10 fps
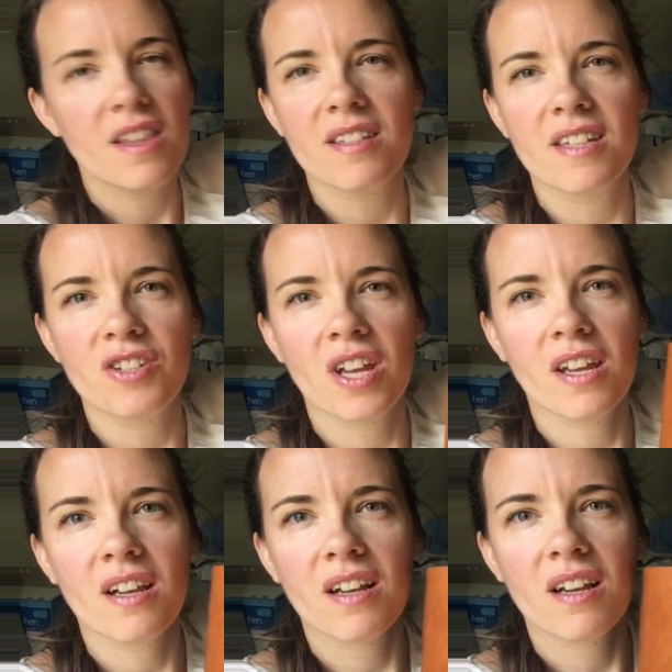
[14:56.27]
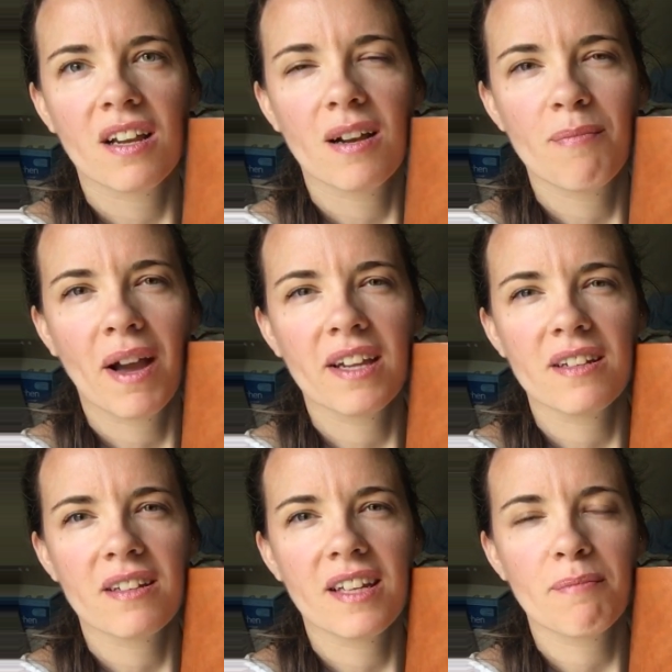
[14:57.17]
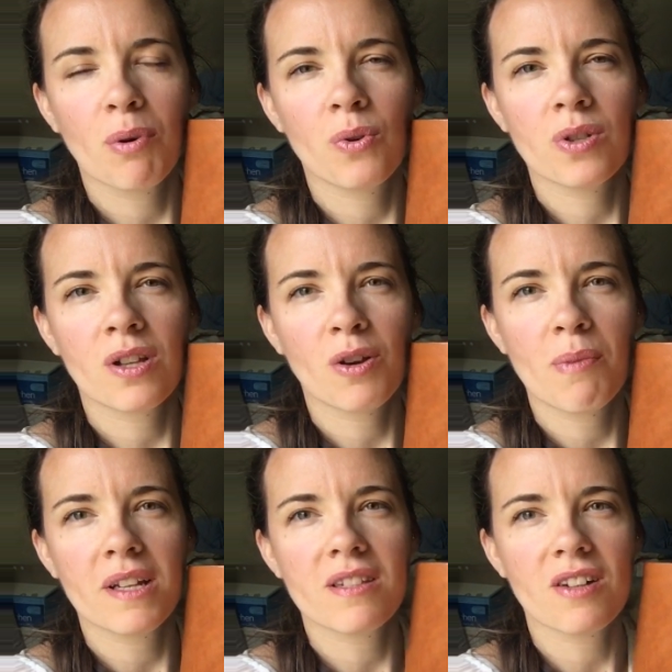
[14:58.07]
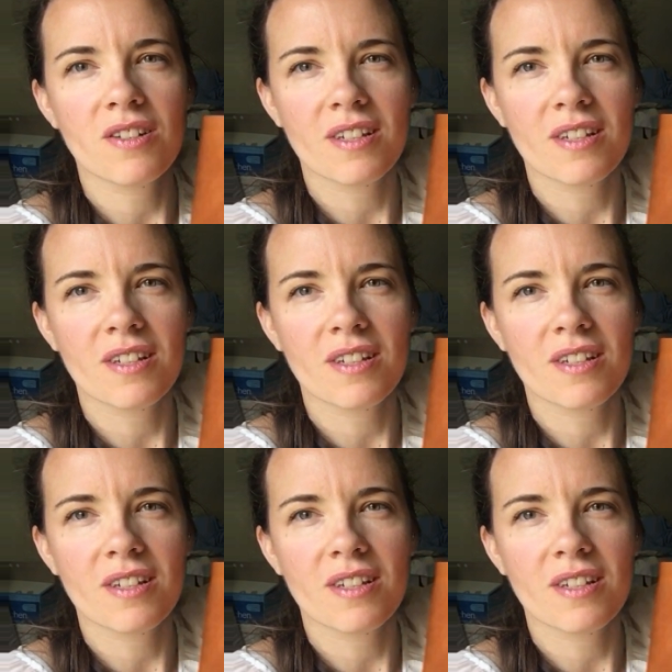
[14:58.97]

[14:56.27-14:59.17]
stitching might get pulled a little bit and start